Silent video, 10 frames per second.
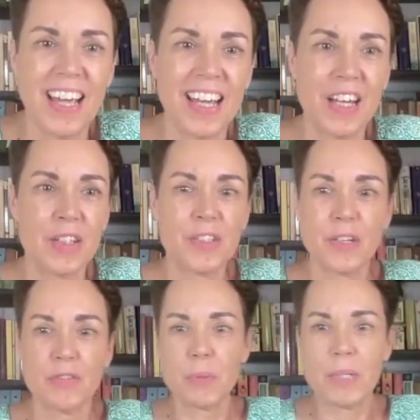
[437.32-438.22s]
And to
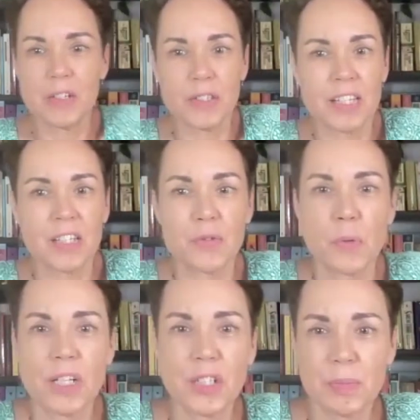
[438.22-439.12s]
everybody else, thanks for
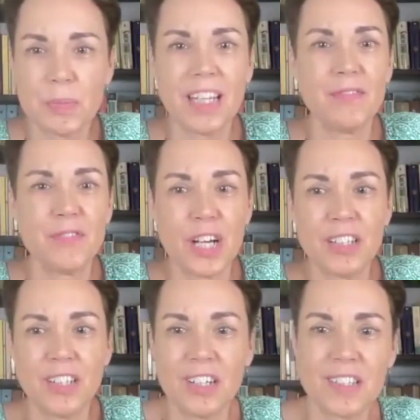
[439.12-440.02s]
watching Midlife
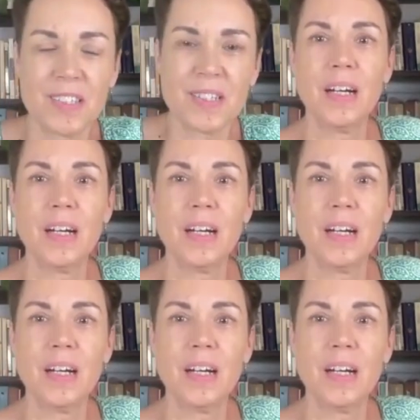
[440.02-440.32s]
Dialogues.